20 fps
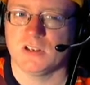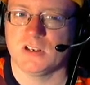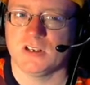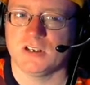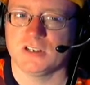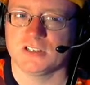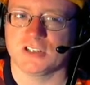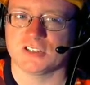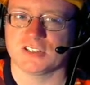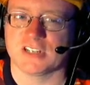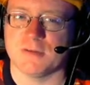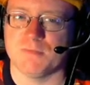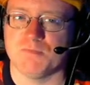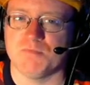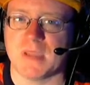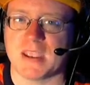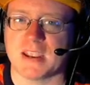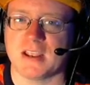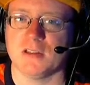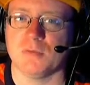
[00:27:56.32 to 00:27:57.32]
Sounds kind of
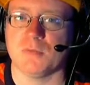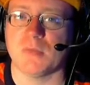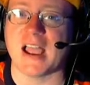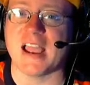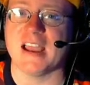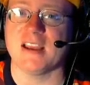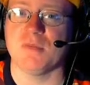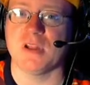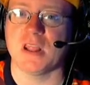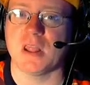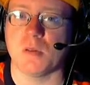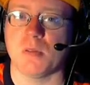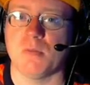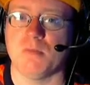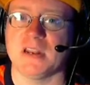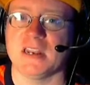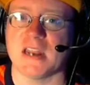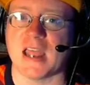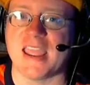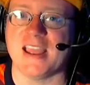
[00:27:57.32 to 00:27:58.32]

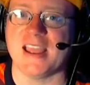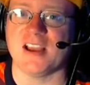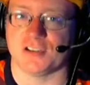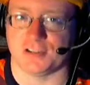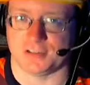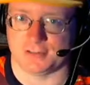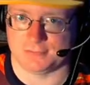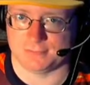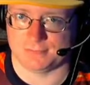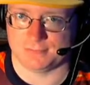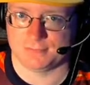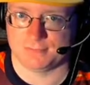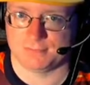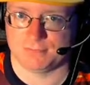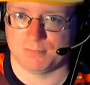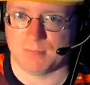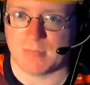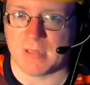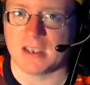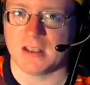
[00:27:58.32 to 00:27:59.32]
megalomaniacal.
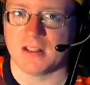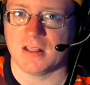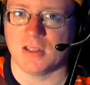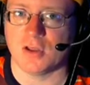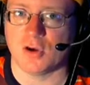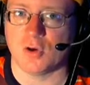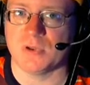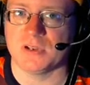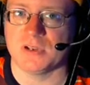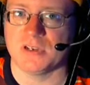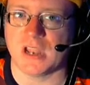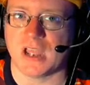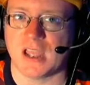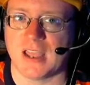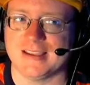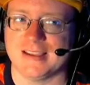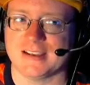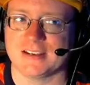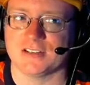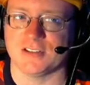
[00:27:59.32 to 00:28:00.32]

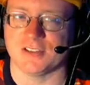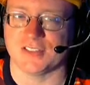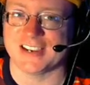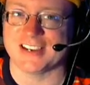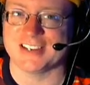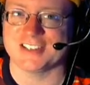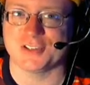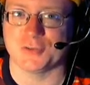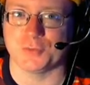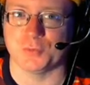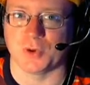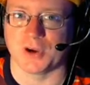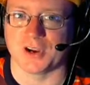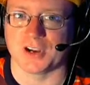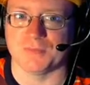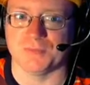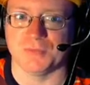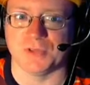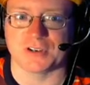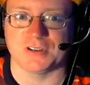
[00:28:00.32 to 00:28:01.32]
Megalomaniacal. There's the word
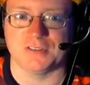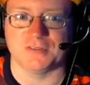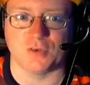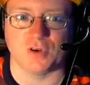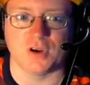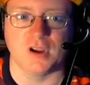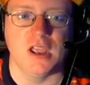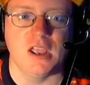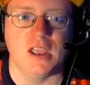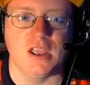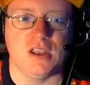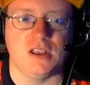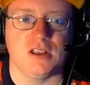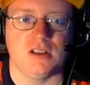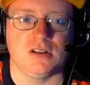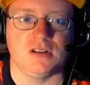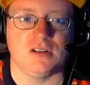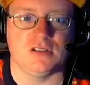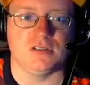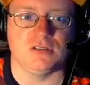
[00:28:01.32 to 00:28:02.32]
I'm looking for.
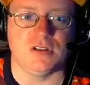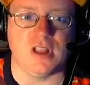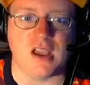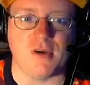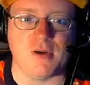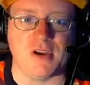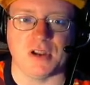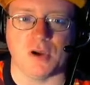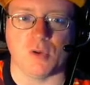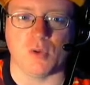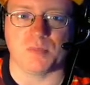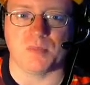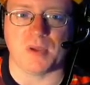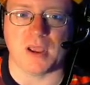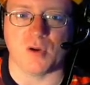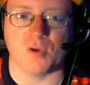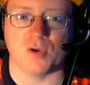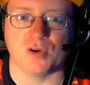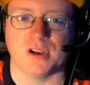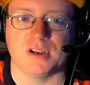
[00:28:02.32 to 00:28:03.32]
Now I know what
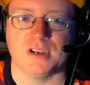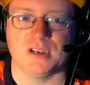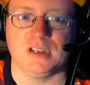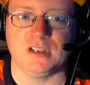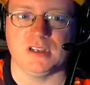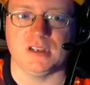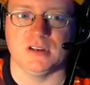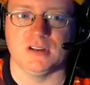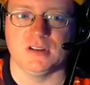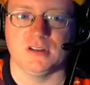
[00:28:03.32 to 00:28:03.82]
power I need.